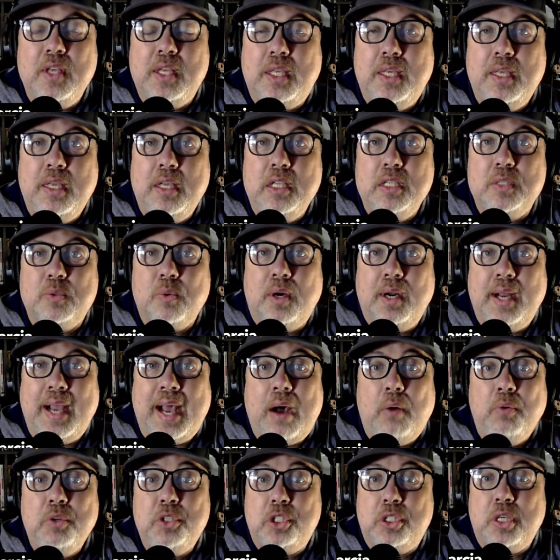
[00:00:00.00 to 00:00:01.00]
The Kings were
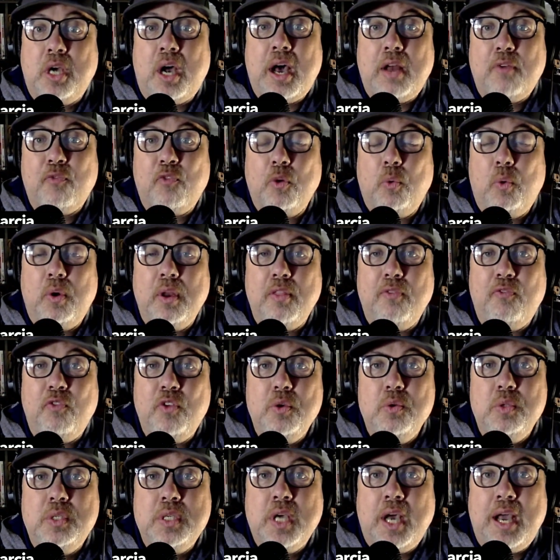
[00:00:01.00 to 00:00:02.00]
outshot for one of the
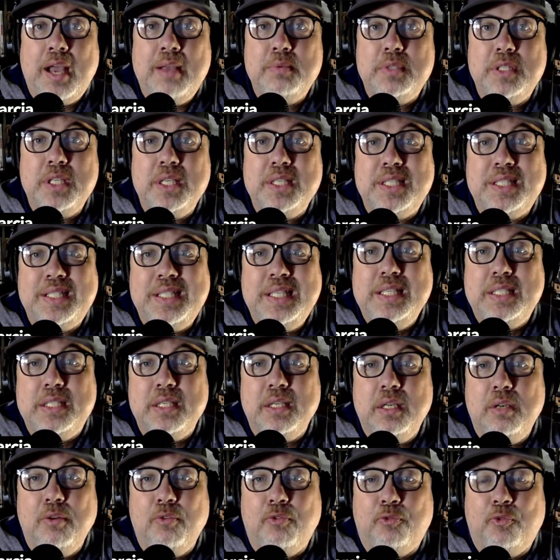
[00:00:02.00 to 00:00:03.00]
few times this
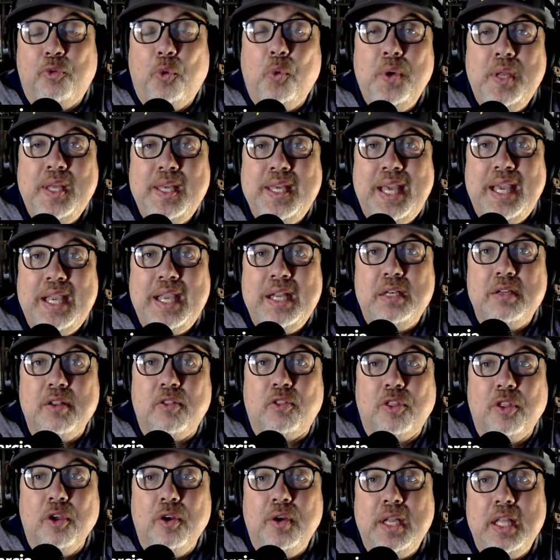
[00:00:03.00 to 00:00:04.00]
season,
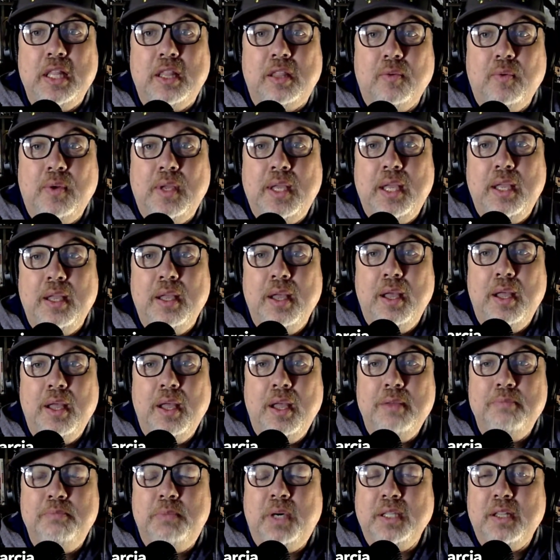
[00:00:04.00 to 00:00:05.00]
48-33,
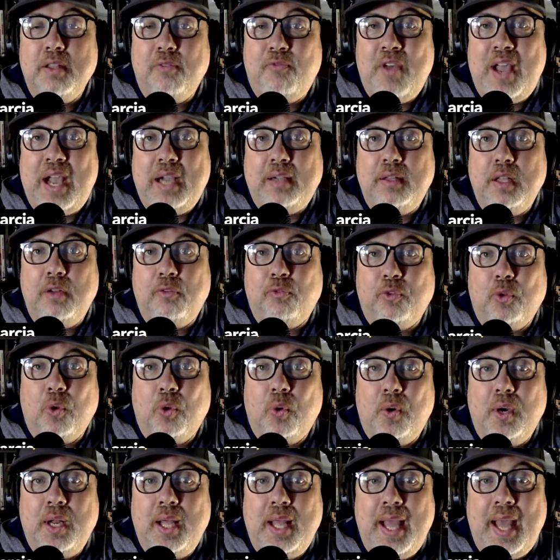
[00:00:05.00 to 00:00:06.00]
but the fact that
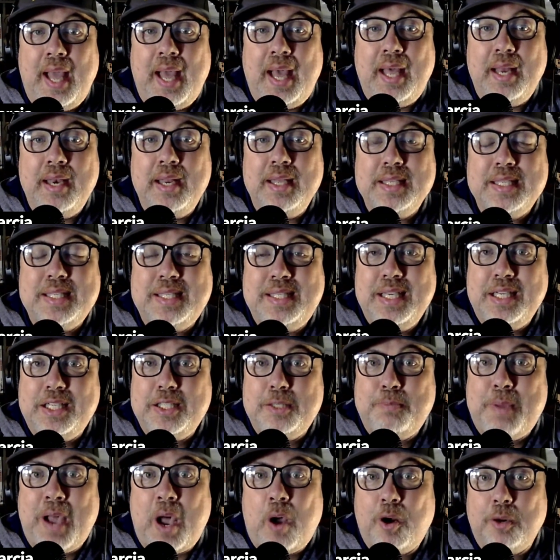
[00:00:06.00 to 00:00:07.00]
Florida had
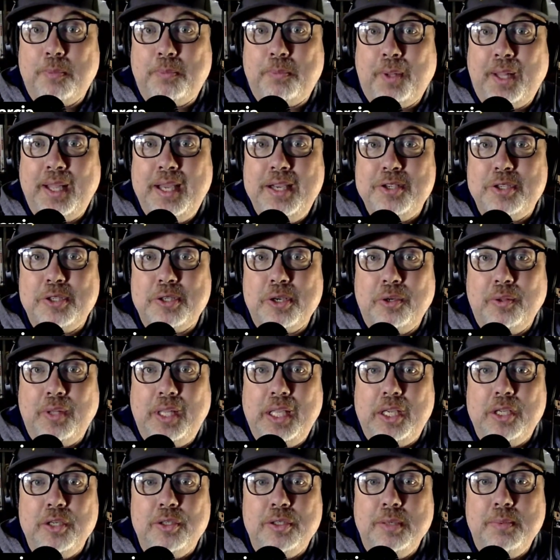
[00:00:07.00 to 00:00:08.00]
six power plays
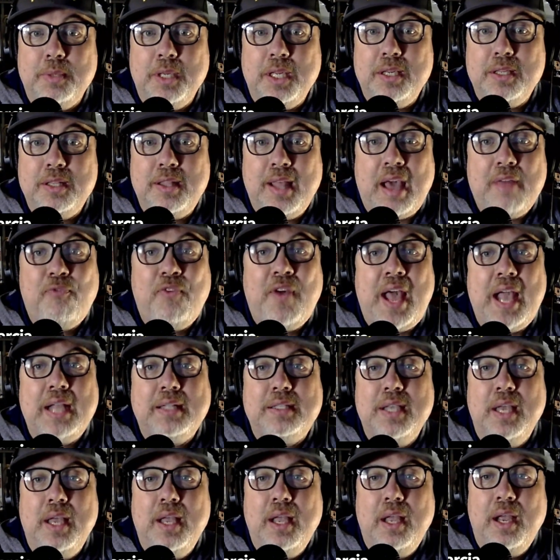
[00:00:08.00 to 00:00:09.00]
certainly contributed to that
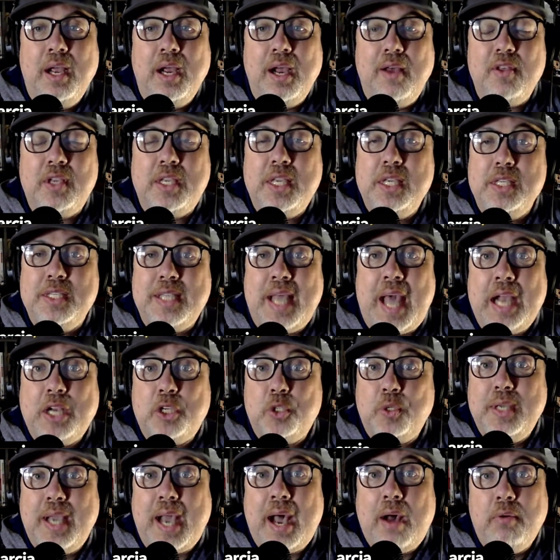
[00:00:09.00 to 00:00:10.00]
fact. The Kings
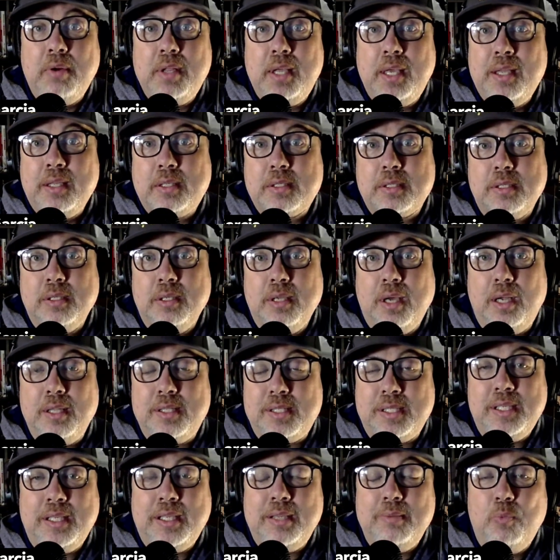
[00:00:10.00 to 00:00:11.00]
actually outhit a
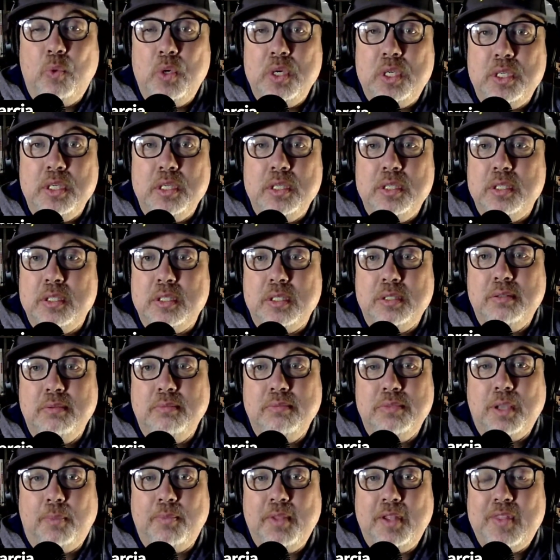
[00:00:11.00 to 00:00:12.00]
team, which is
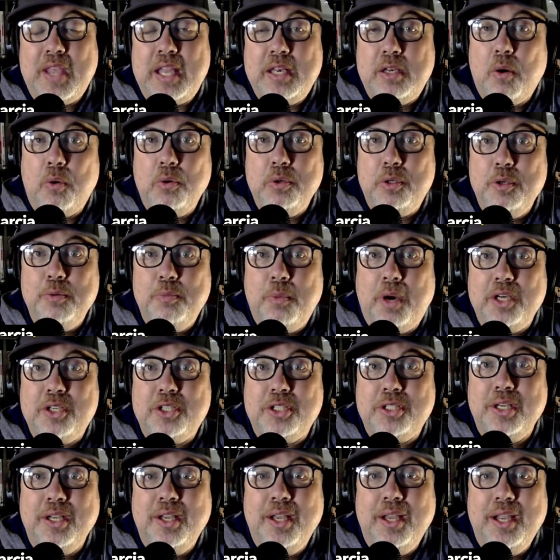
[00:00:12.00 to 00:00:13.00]
something they don't do
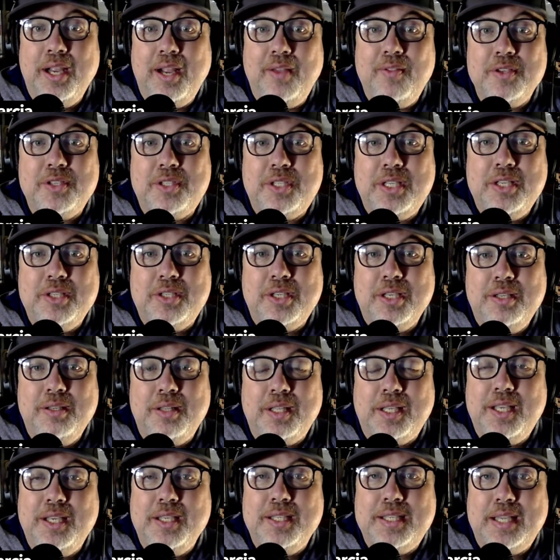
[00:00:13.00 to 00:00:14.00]
much in the season.
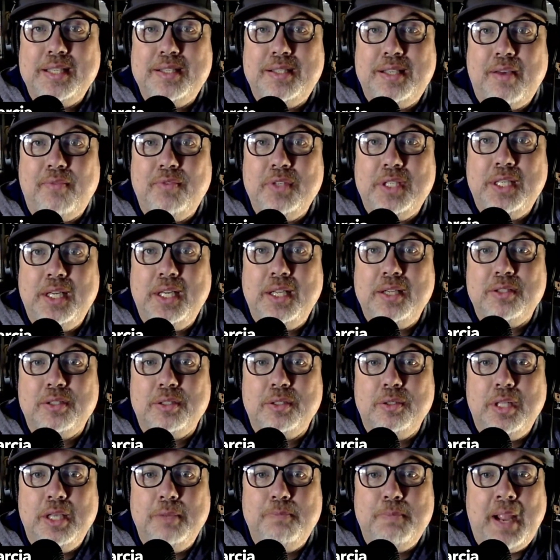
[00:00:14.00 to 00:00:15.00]
The Kings had 17 hits
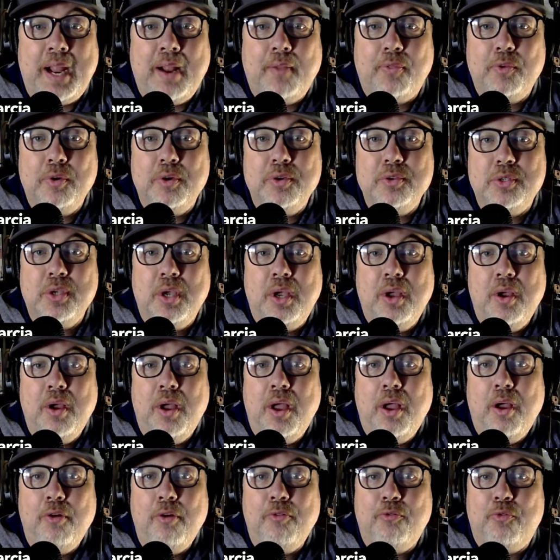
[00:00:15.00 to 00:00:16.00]
to the Panthers'
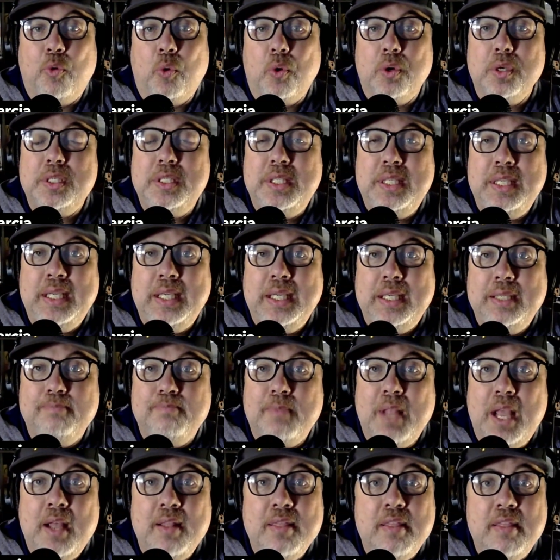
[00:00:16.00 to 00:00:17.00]

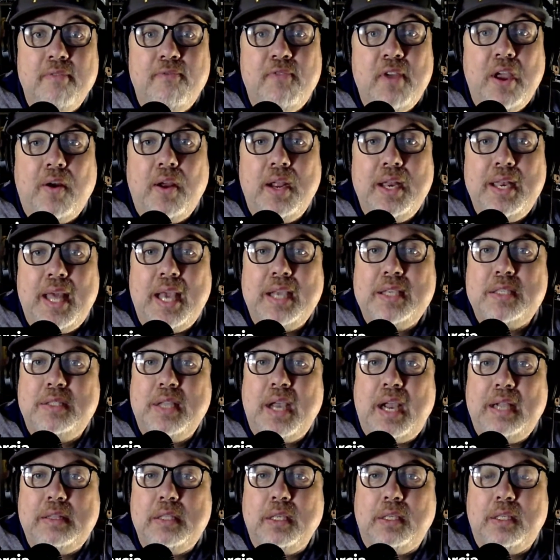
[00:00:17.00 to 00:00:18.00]
14. The very next
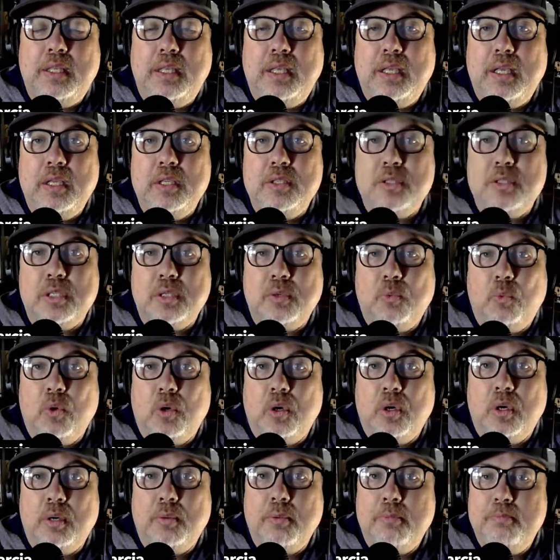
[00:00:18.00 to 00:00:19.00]
night, the Kings
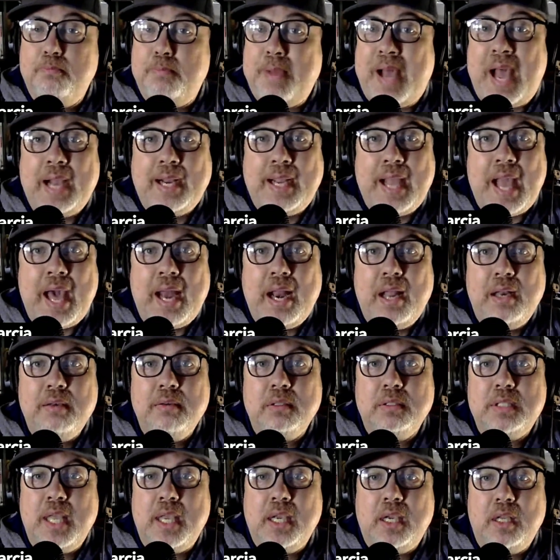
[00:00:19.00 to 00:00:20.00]
were back at it,
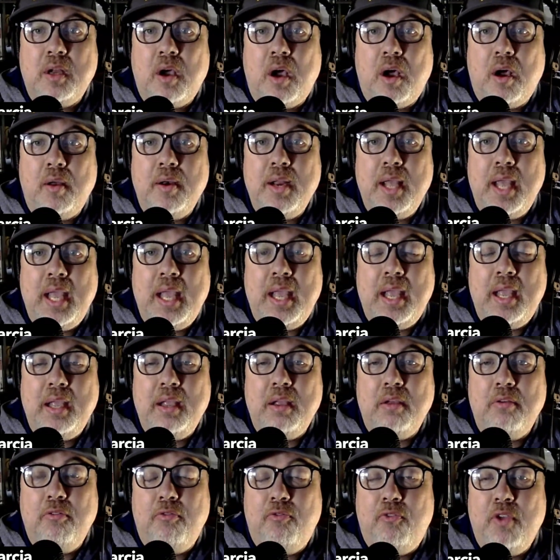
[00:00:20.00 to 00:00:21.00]
taking on
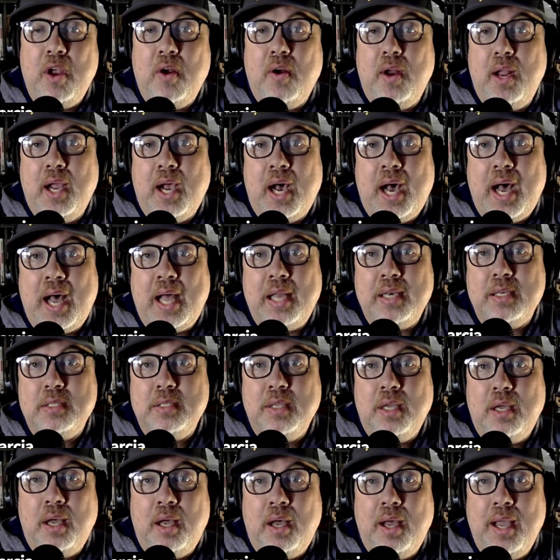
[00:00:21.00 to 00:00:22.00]
a very hot
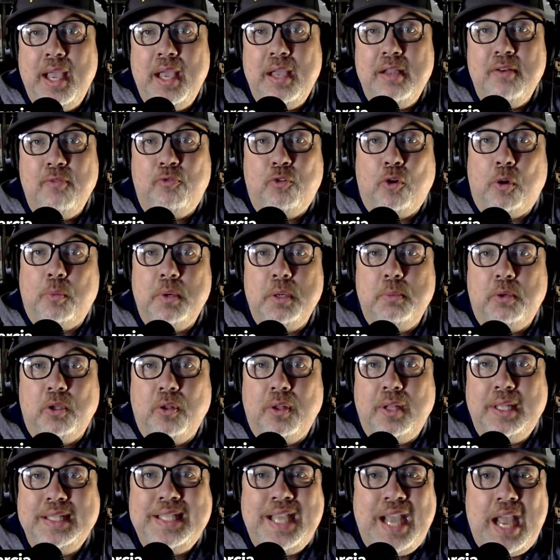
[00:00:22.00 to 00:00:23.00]
and
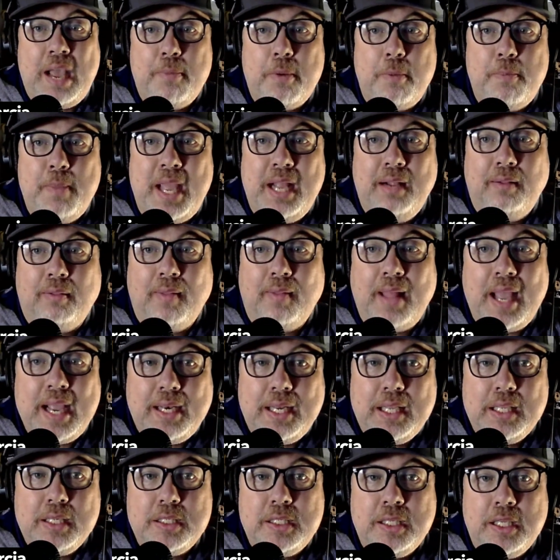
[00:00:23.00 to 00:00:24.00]
formidable Tampa Bay
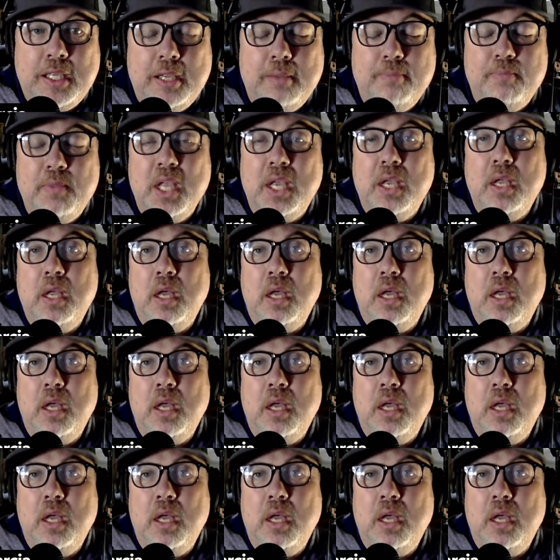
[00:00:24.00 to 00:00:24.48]
Lightning team.